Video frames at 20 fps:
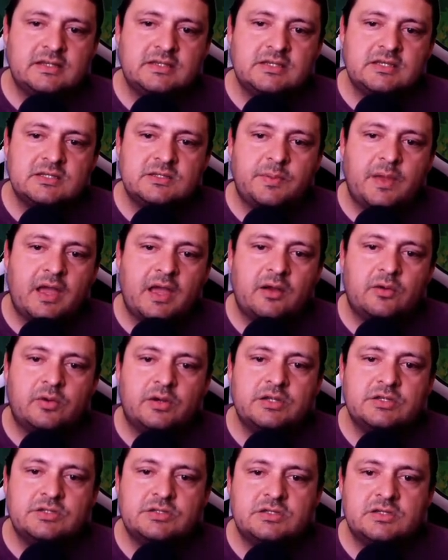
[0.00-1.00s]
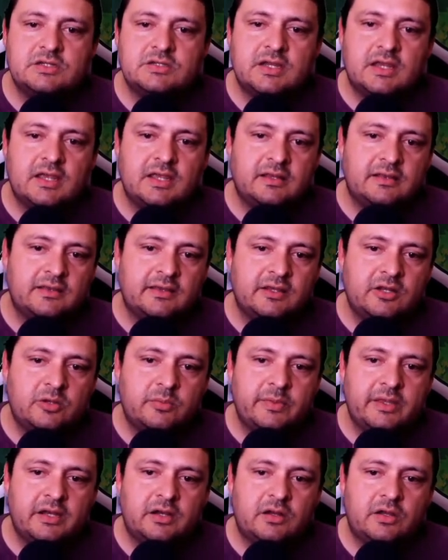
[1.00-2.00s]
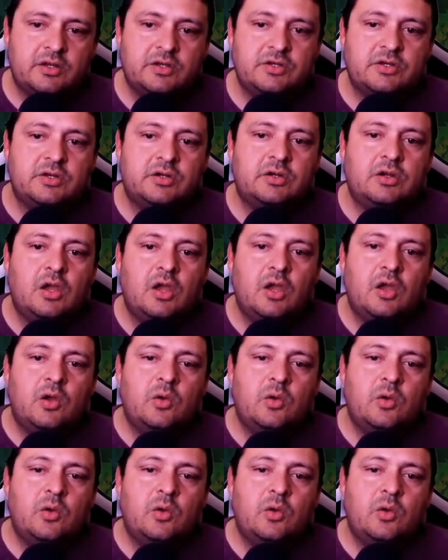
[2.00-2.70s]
as his power is just a little bit under